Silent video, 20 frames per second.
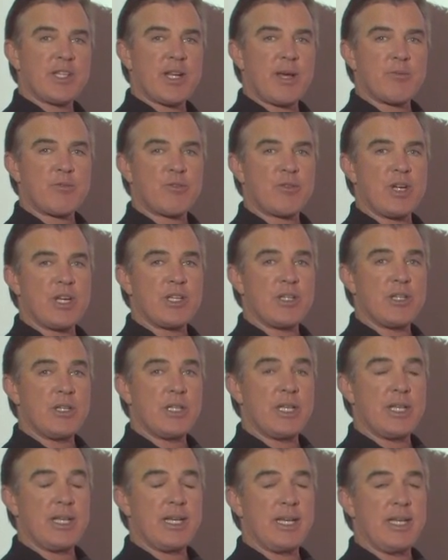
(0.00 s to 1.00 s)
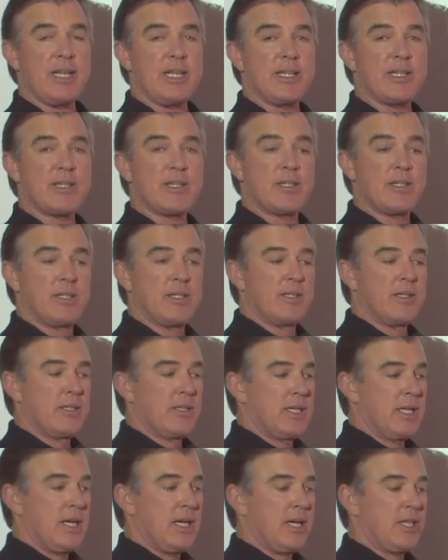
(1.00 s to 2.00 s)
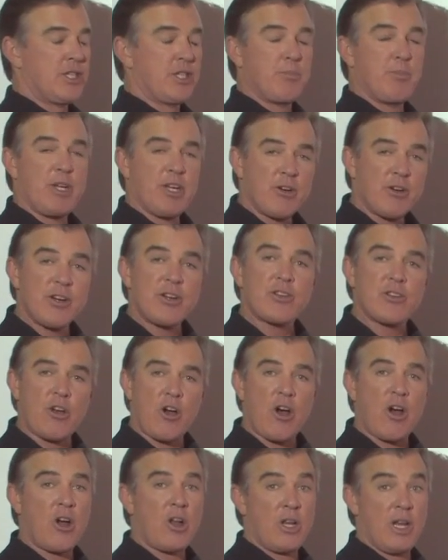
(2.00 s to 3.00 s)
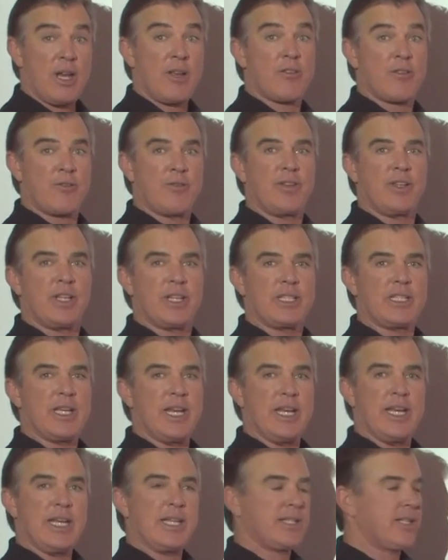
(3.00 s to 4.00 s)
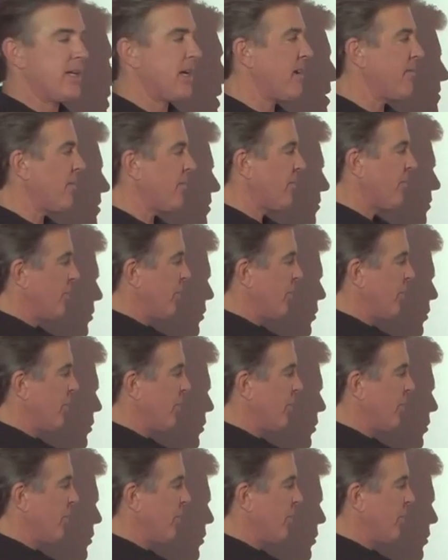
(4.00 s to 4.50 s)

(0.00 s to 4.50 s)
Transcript: obturation that is uh, superior to all other filling techniques that I've ever